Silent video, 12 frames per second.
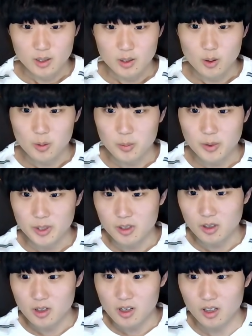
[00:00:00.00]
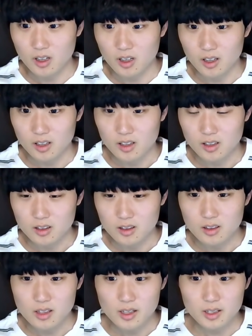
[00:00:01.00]
Oh my god!
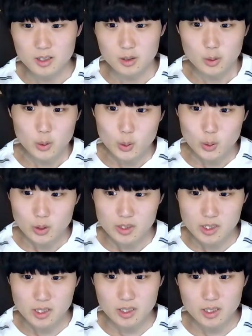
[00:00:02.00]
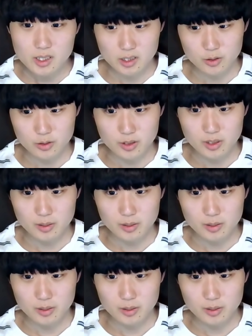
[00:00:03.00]
That is good citizenship,